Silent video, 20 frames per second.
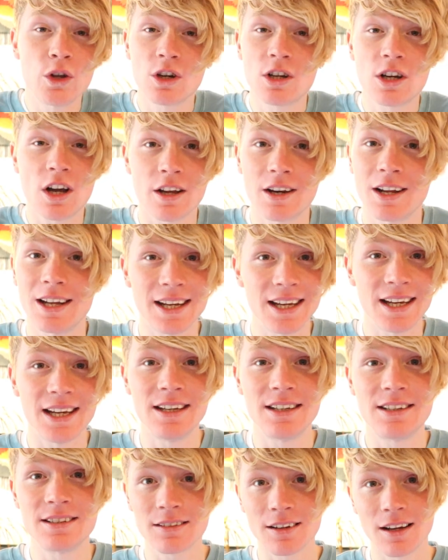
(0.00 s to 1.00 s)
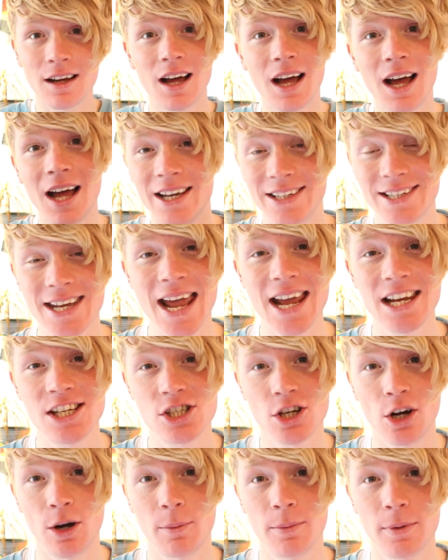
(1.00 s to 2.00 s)
you're going to need a day
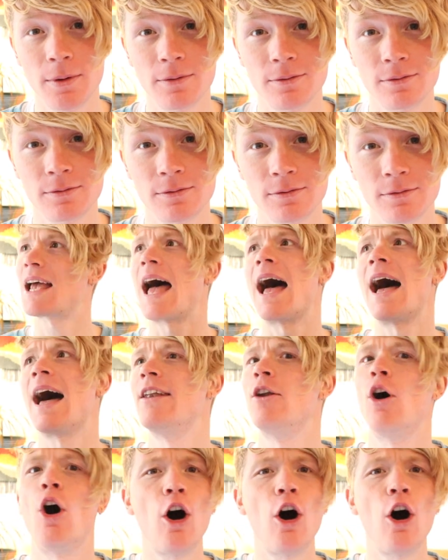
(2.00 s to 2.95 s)
job, but an